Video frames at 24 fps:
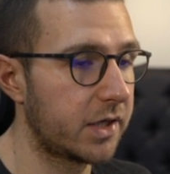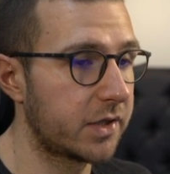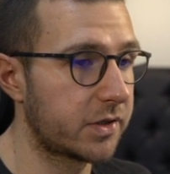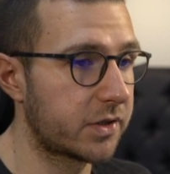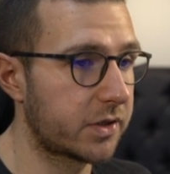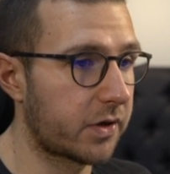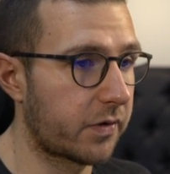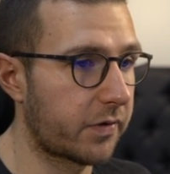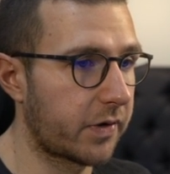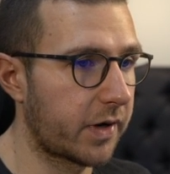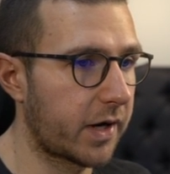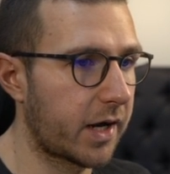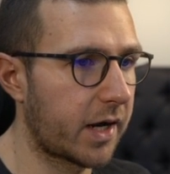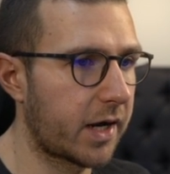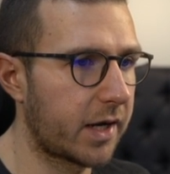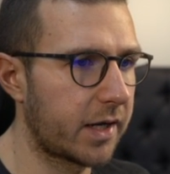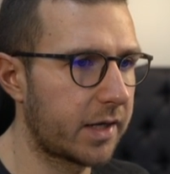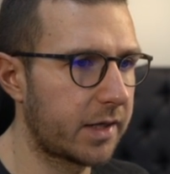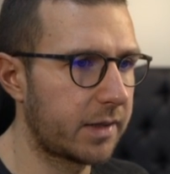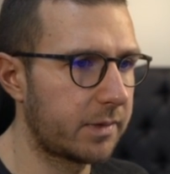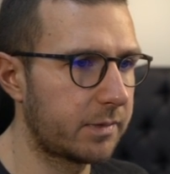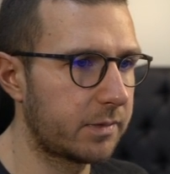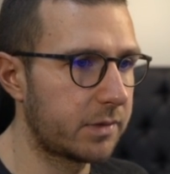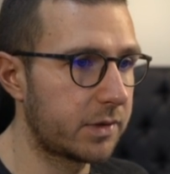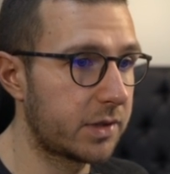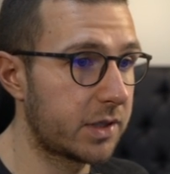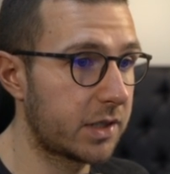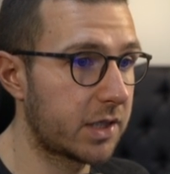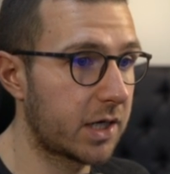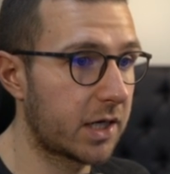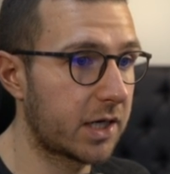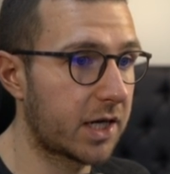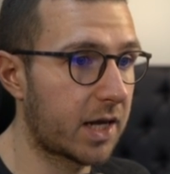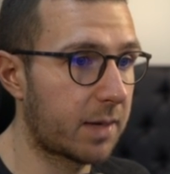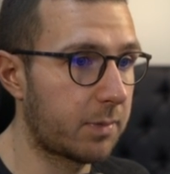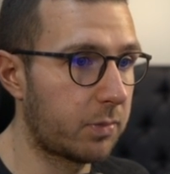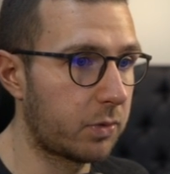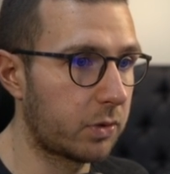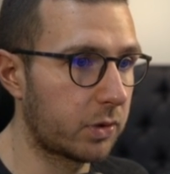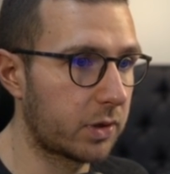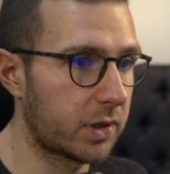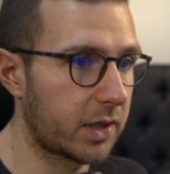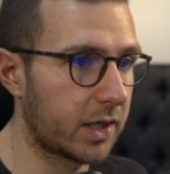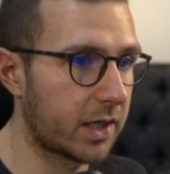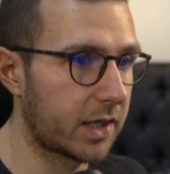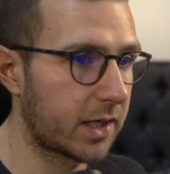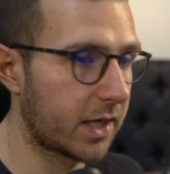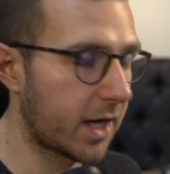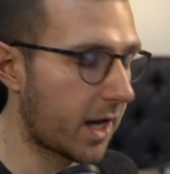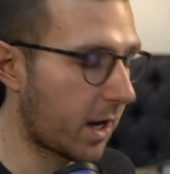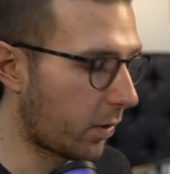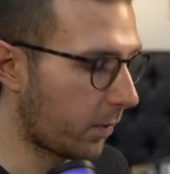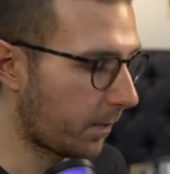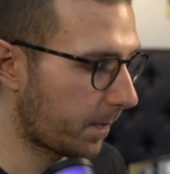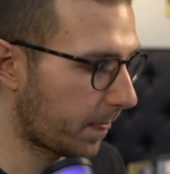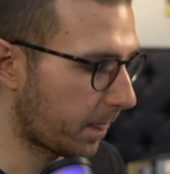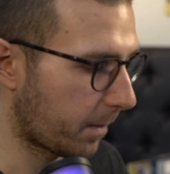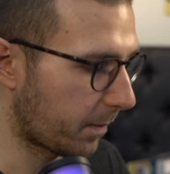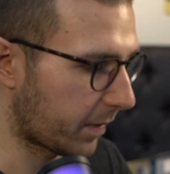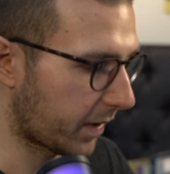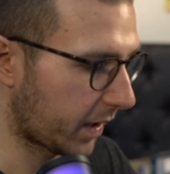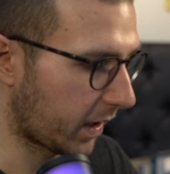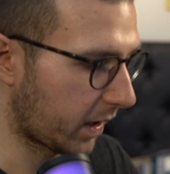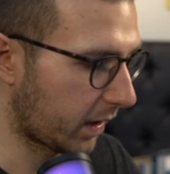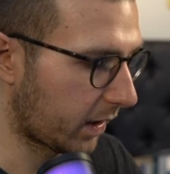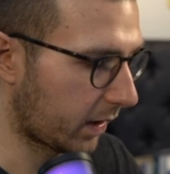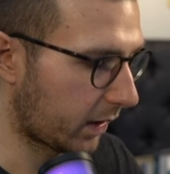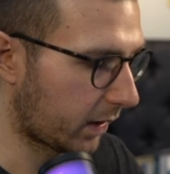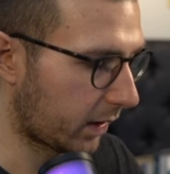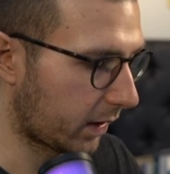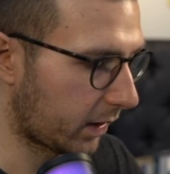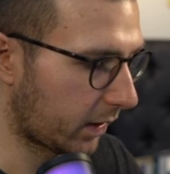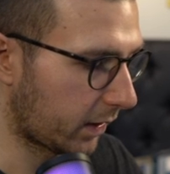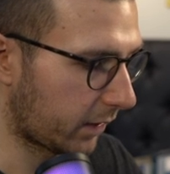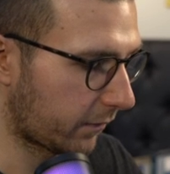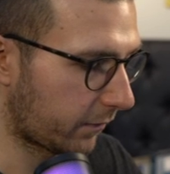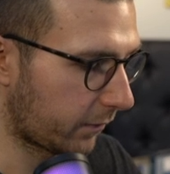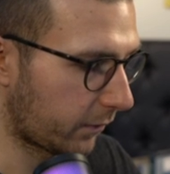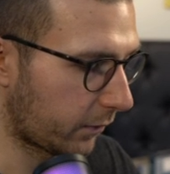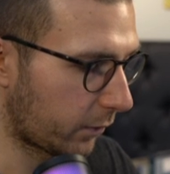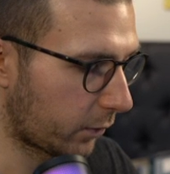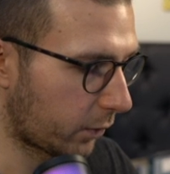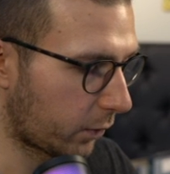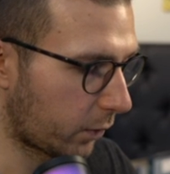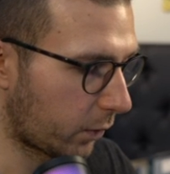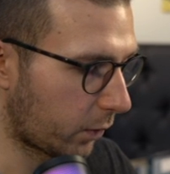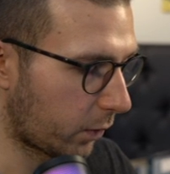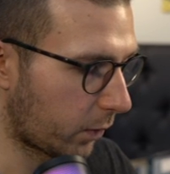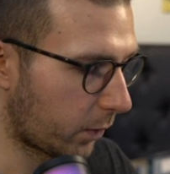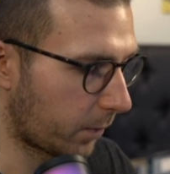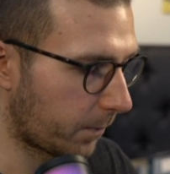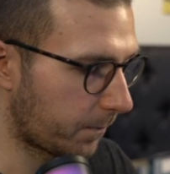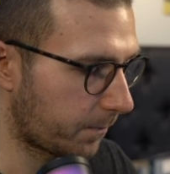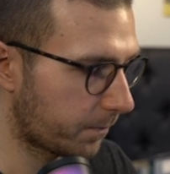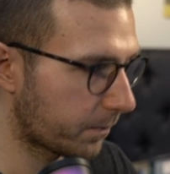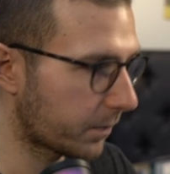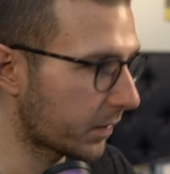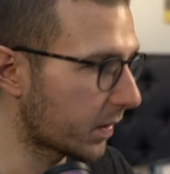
Sorry, I did a double click now, but if you